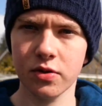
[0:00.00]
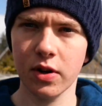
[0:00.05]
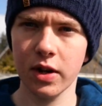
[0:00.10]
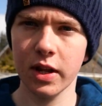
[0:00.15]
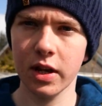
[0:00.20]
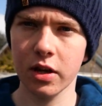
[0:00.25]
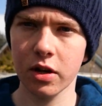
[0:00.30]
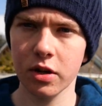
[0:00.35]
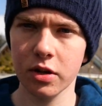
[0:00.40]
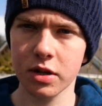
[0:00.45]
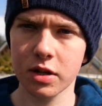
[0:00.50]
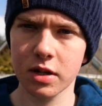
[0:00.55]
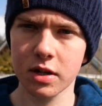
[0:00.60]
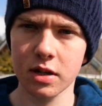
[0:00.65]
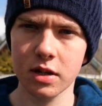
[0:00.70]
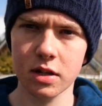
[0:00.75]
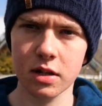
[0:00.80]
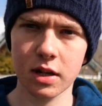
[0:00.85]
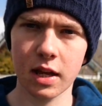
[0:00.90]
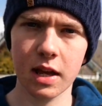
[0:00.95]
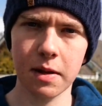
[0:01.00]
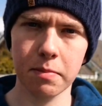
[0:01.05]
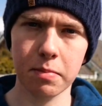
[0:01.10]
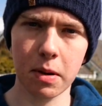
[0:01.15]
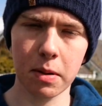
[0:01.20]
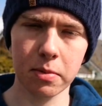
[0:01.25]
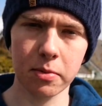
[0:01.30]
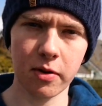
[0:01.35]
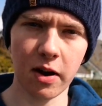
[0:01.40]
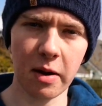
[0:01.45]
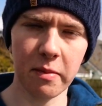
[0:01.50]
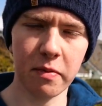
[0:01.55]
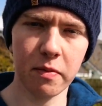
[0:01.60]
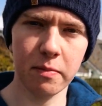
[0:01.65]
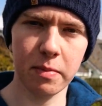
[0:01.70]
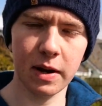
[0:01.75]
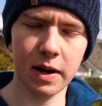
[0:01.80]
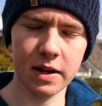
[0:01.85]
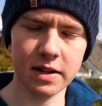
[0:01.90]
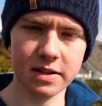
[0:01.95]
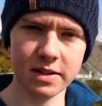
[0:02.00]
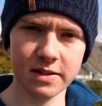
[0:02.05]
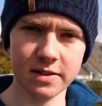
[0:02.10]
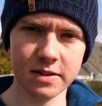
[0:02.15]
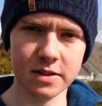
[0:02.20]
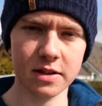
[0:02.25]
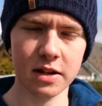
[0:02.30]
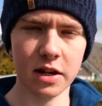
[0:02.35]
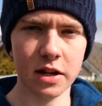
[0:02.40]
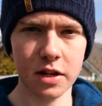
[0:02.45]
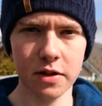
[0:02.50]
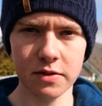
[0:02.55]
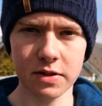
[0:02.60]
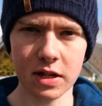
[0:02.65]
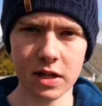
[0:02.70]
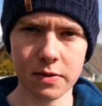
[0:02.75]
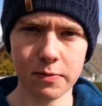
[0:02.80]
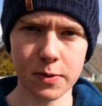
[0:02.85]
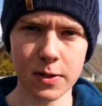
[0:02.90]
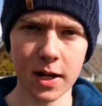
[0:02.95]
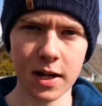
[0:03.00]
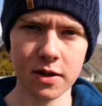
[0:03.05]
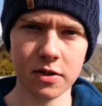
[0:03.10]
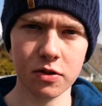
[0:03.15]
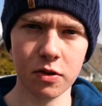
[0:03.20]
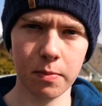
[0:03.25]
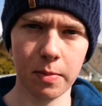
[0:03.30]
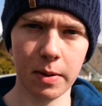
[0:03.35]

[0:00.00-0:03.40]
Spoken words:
really good to keep bubble wrap from parcels and use it to protect your